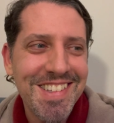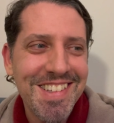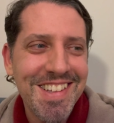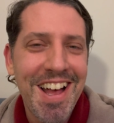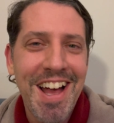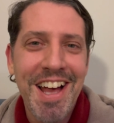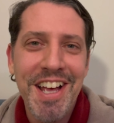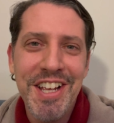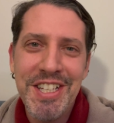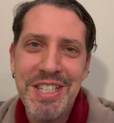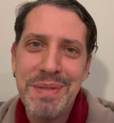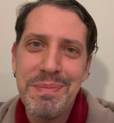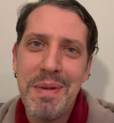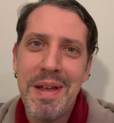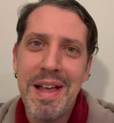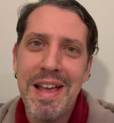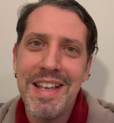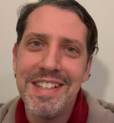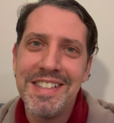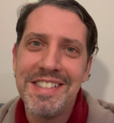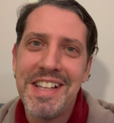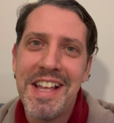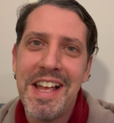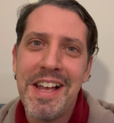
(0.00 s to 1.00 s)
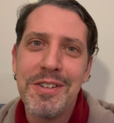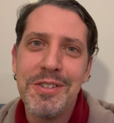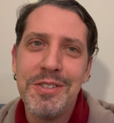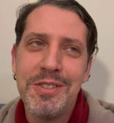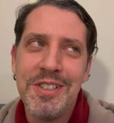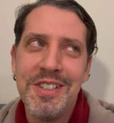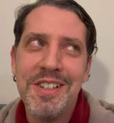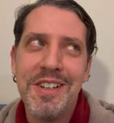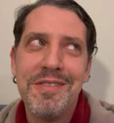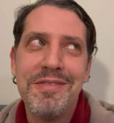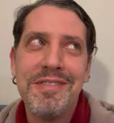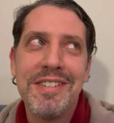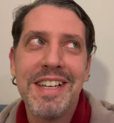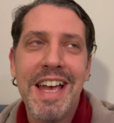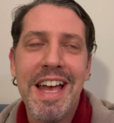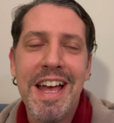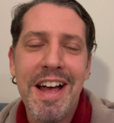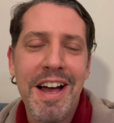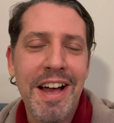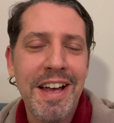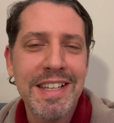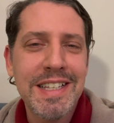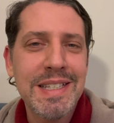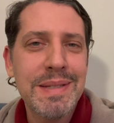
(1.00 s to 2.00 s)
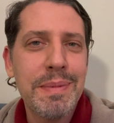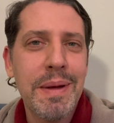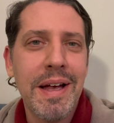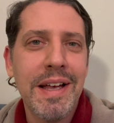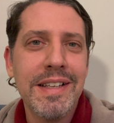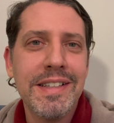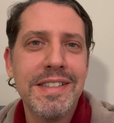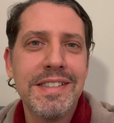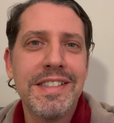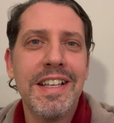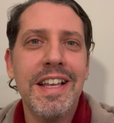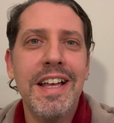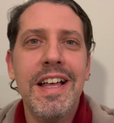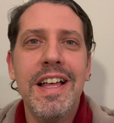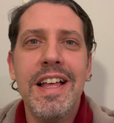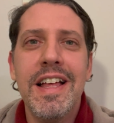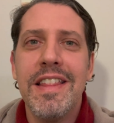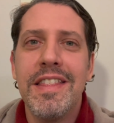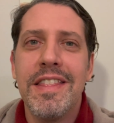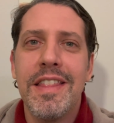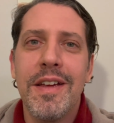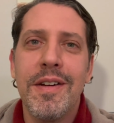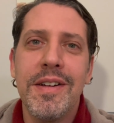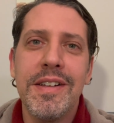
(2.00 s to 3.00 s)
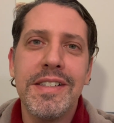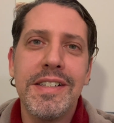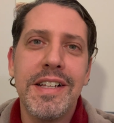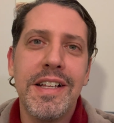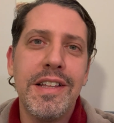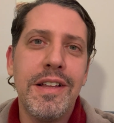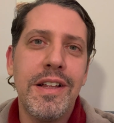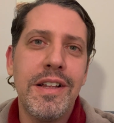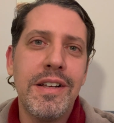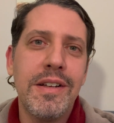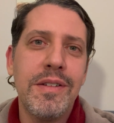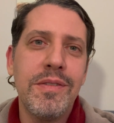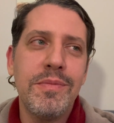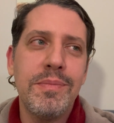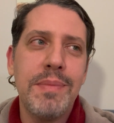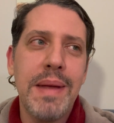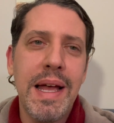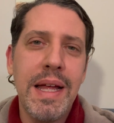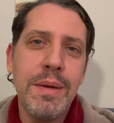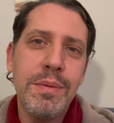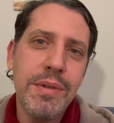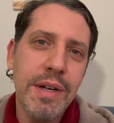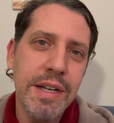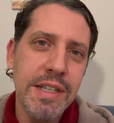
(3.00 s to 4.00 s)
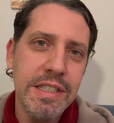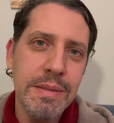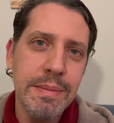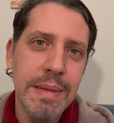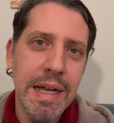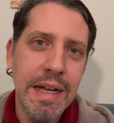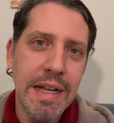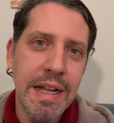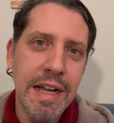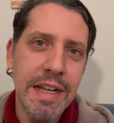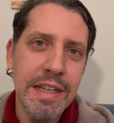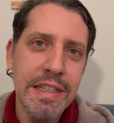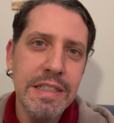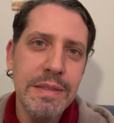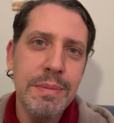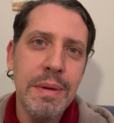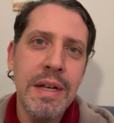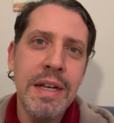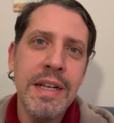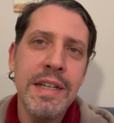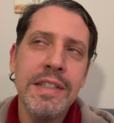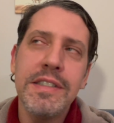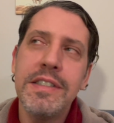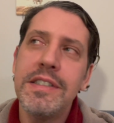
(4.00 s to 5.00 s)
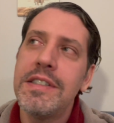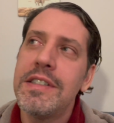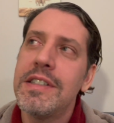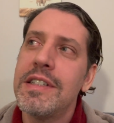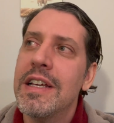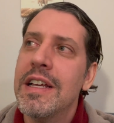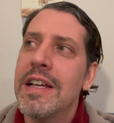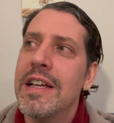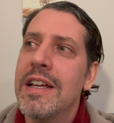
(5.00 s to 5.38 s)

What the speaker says: Ice Spice. How could you not forget Ice Spice? There is a lot of bad press about Ice Spice.